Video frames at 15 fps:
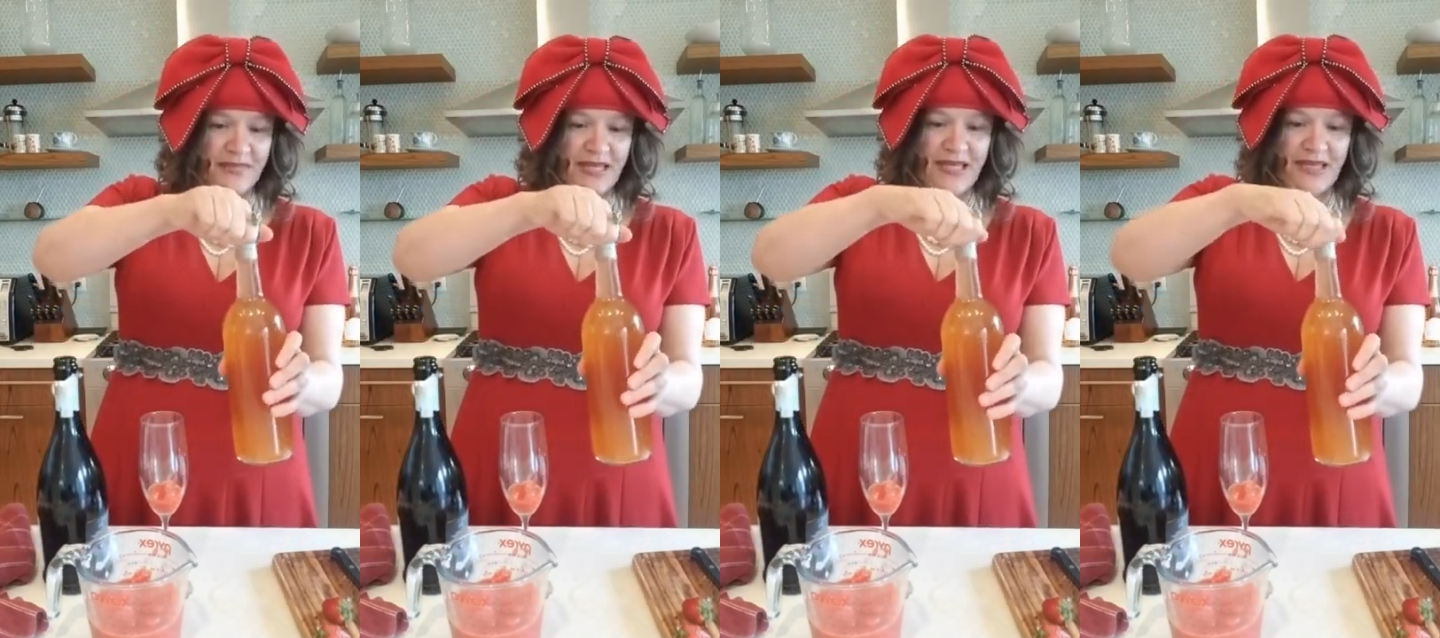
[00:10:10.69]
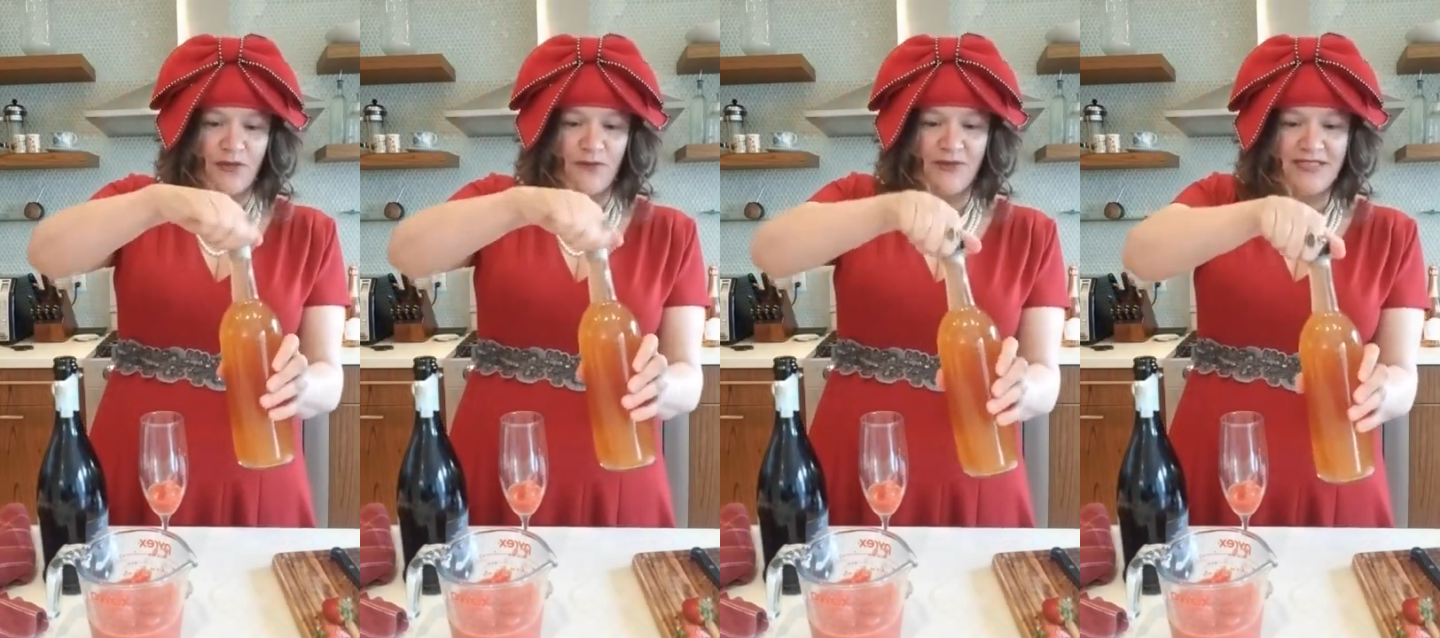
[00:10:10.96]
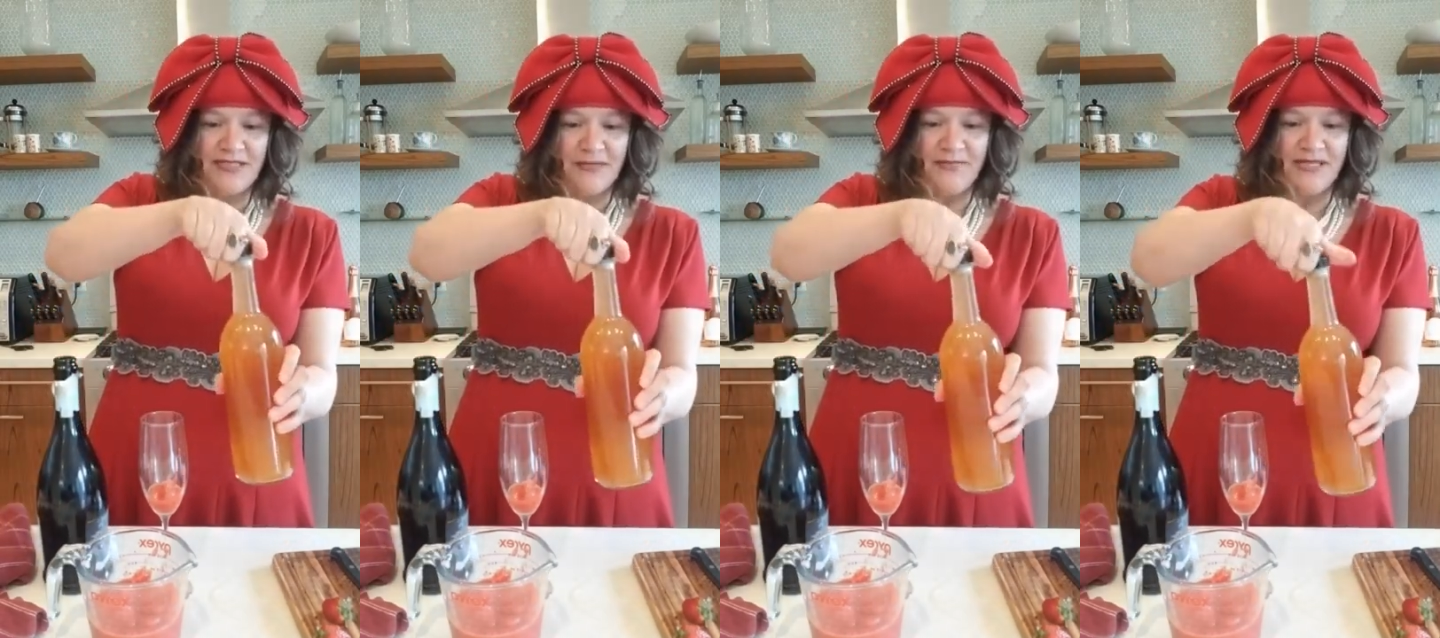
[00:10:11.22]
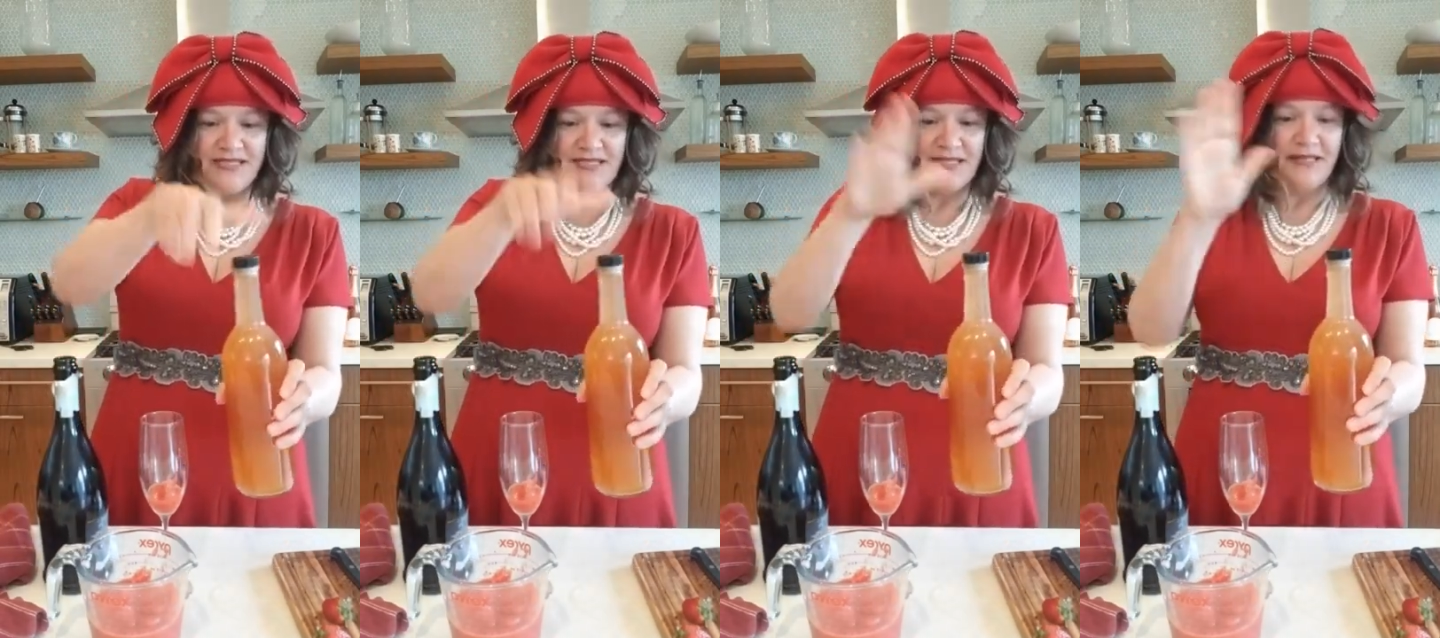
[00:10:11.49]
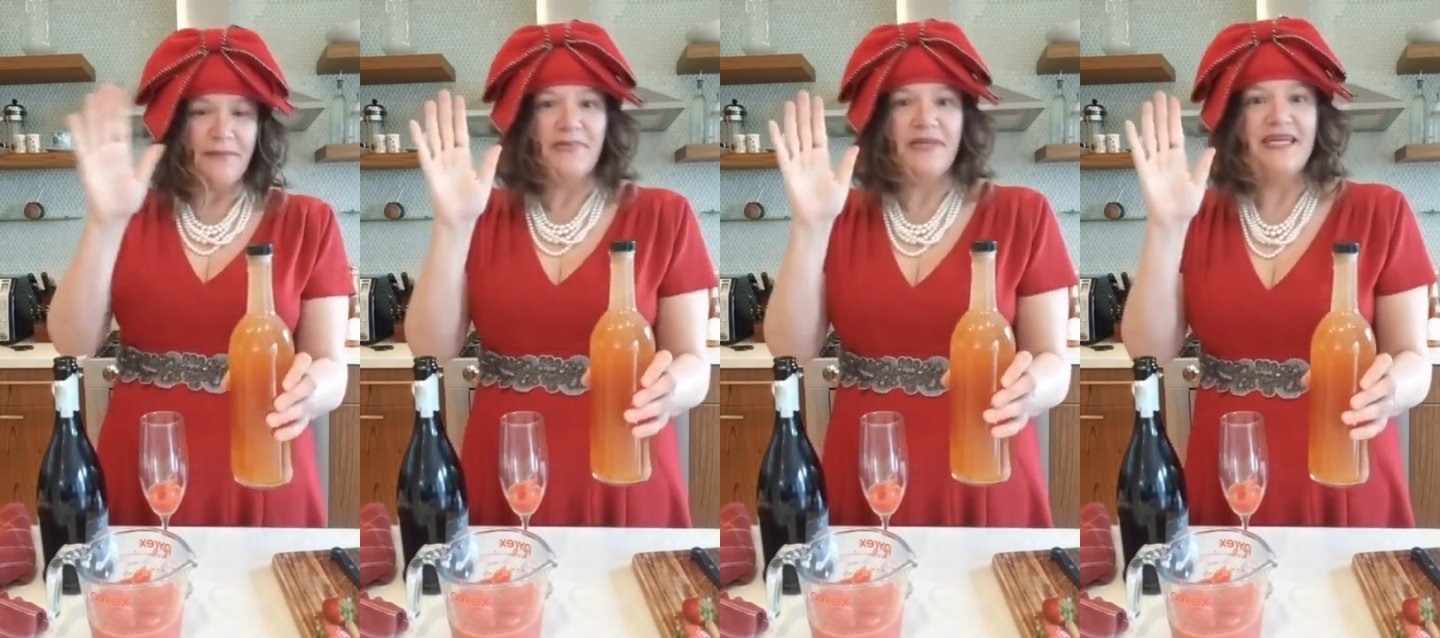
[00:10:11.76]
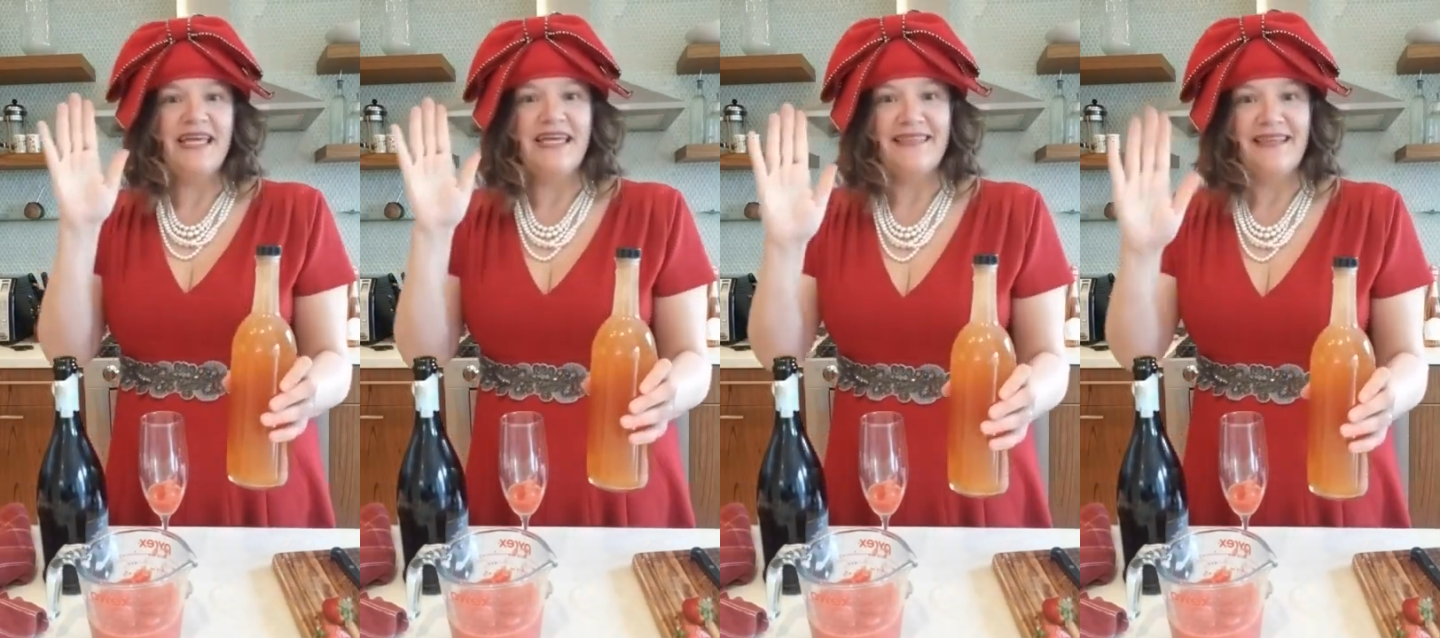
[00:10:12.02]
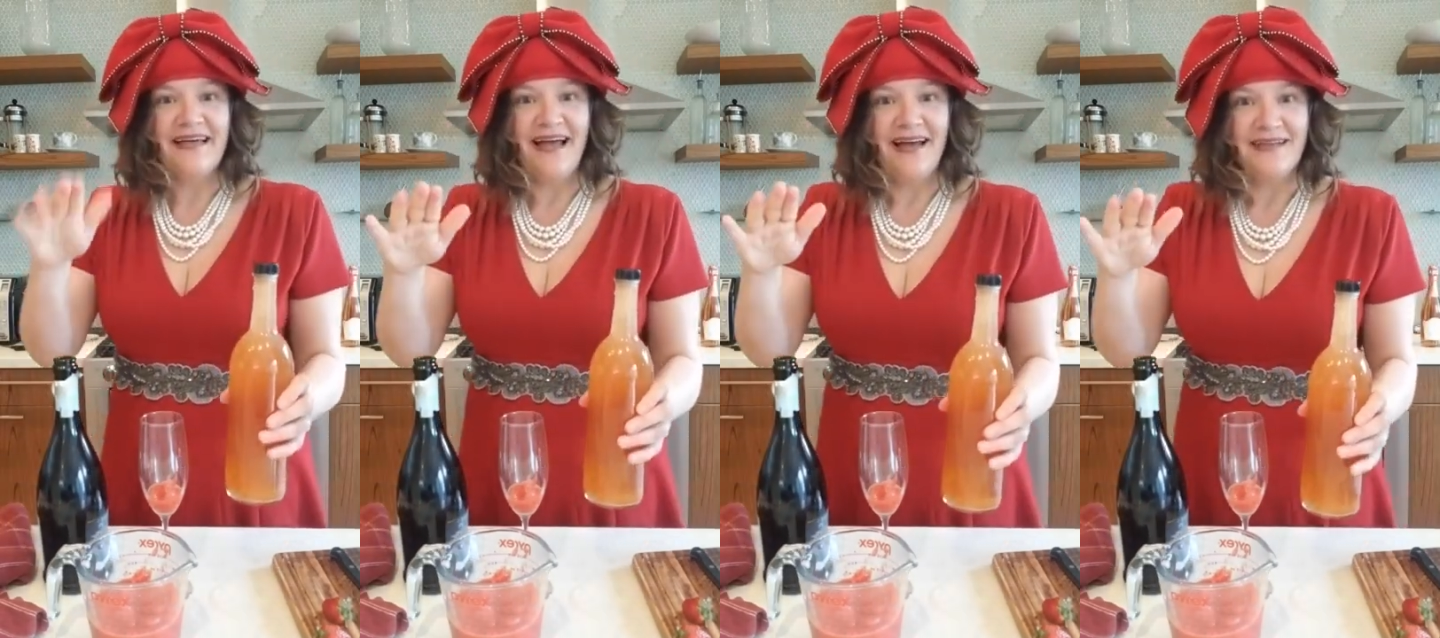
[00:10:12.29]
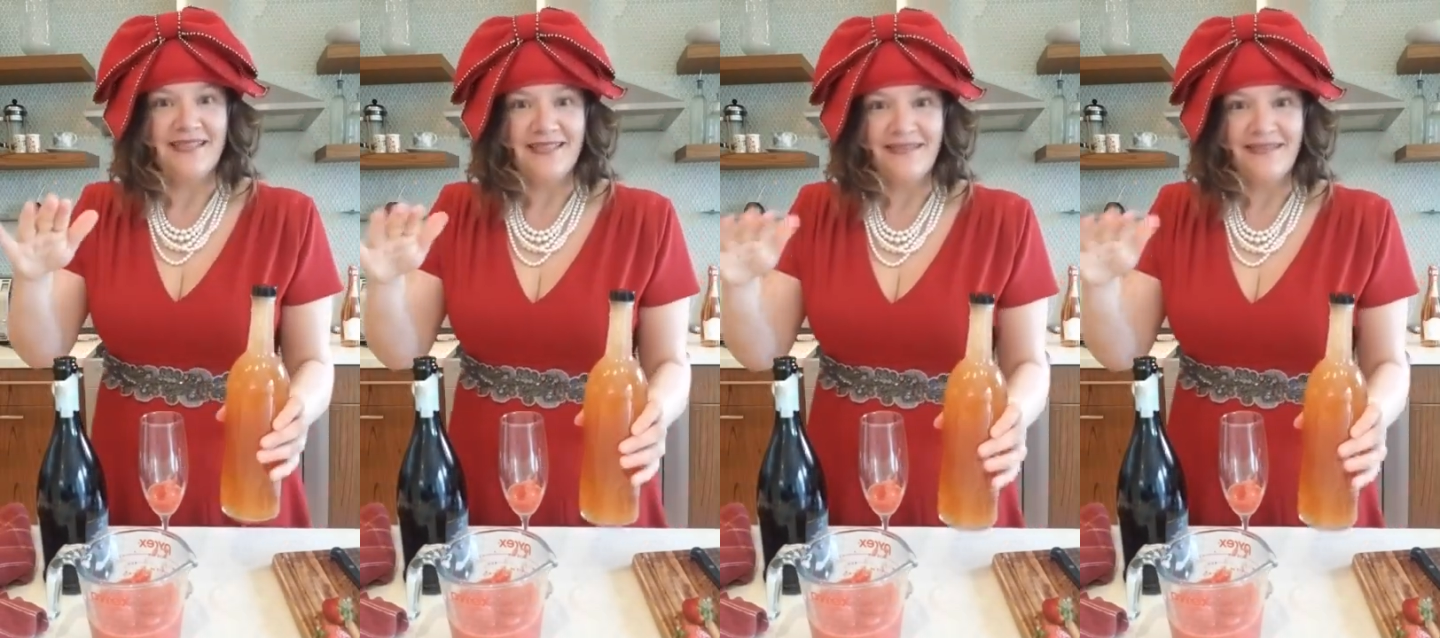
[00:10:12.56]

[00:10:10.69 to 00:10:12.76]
The recipe is going to be in the cocktail